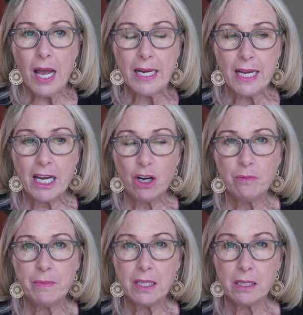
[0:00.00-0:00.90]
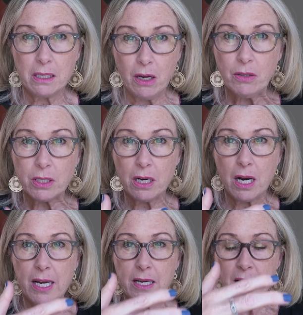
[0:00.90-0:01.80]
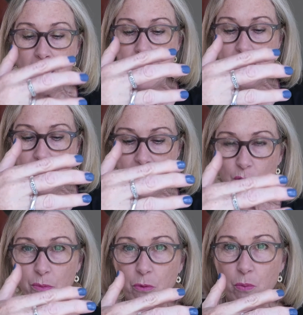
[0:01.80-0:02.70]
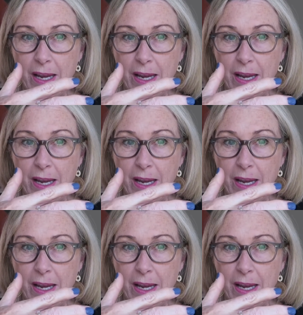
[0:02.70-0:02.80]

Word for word: and held me so tight in a,